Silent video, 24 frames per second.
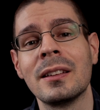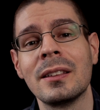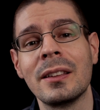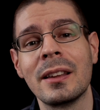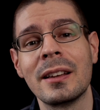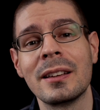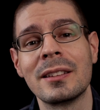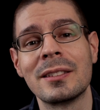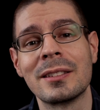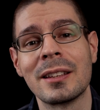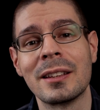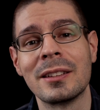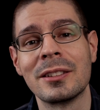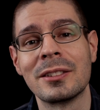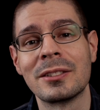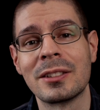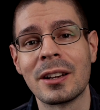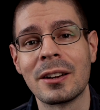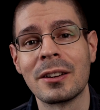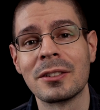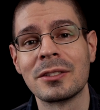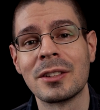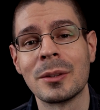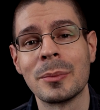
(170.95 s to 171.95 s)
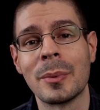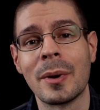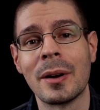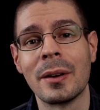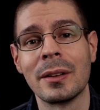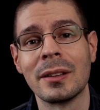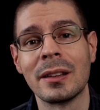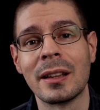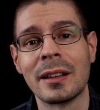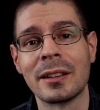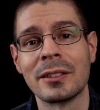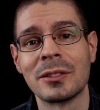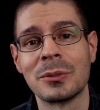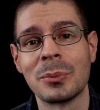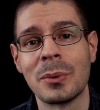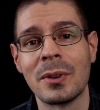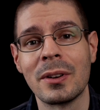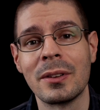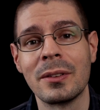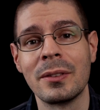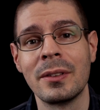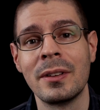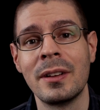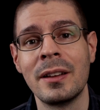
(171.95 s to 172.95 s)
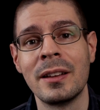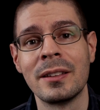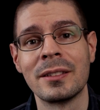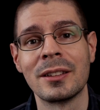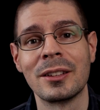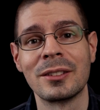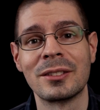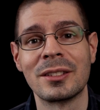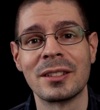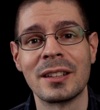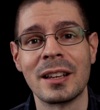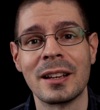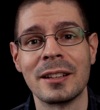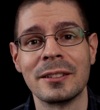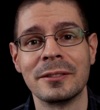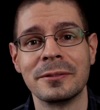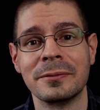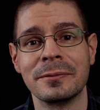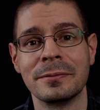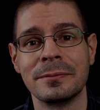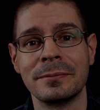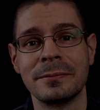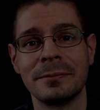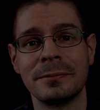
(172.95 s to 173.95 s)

Likes and shares help out a lot as well. Thanks again.